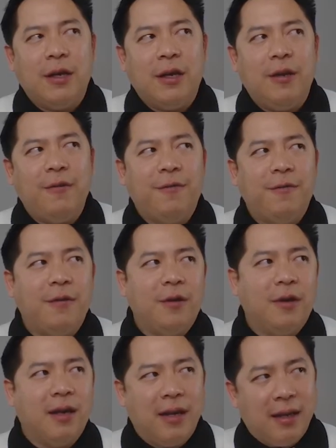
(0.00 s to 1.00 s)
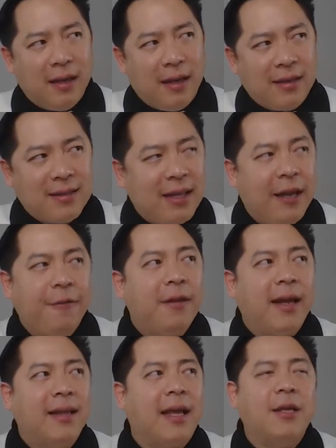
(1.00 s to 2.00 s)
If it's if
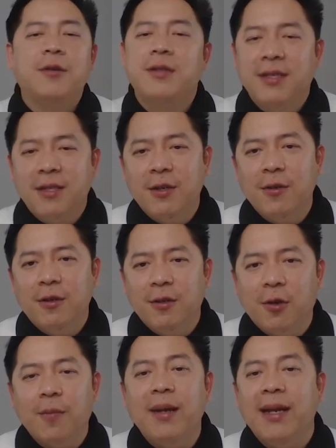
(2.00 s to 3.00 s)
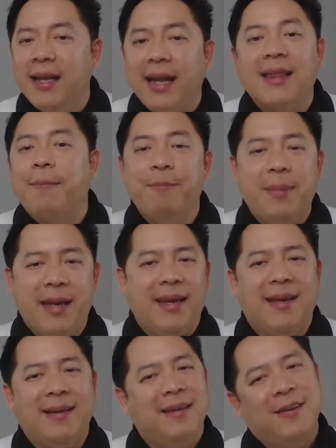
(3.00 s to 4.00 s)
like that, you you normally let them be.
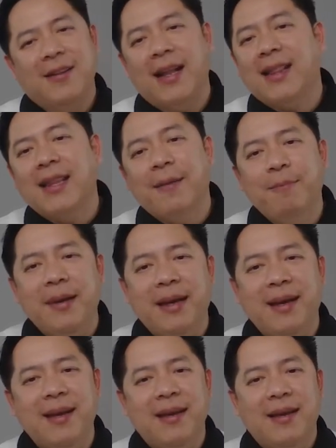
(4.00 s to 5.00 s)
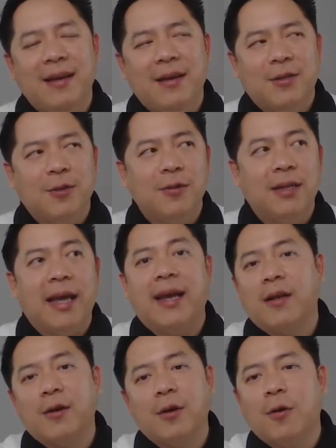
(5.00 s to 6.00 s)
You let them be so they
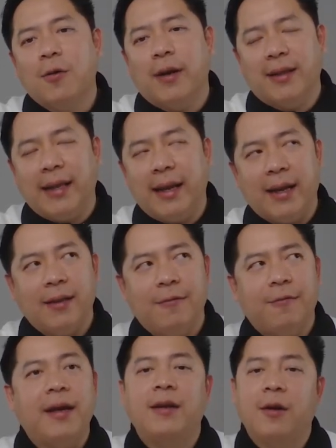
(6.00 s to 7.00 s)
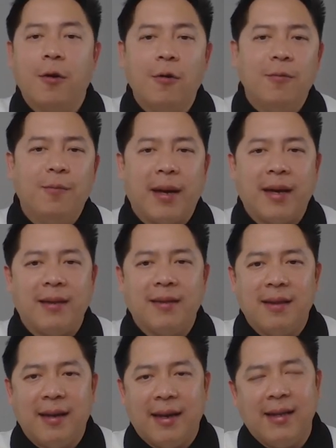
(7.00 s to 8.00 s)
can grow and they can find their own path.
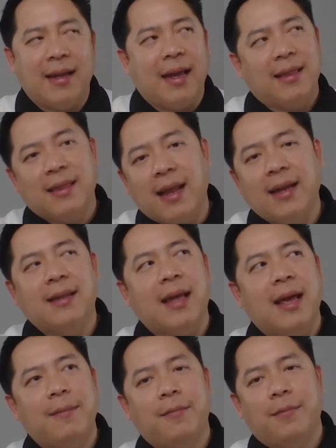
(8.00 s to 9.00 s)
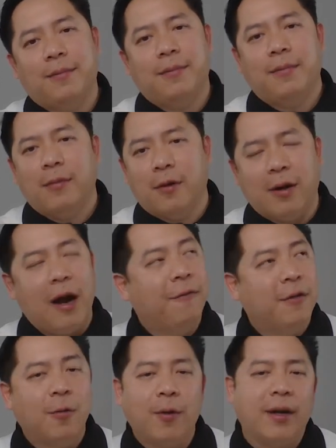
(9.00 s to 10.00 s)
And at nighttime or
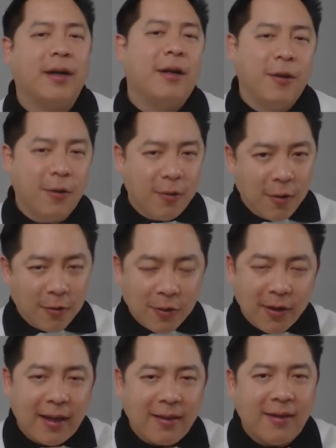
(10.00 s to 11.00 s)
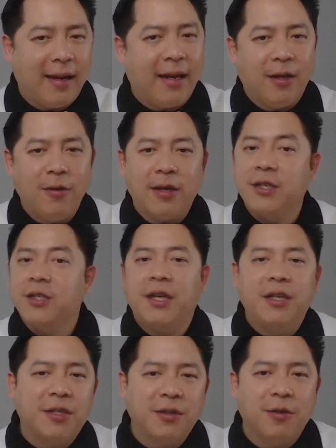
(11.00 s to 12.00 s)
after work, you go together and you
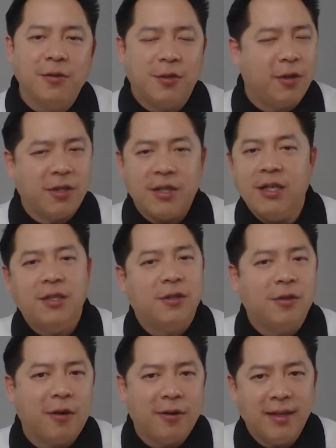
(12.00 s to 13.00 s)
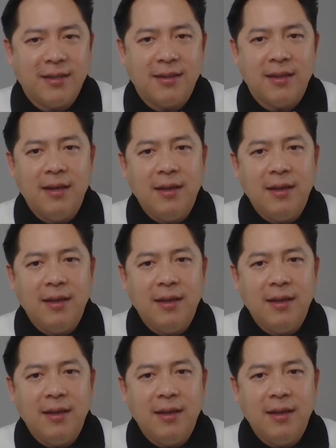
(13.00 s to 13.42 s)
exchange notes, you exchange stories.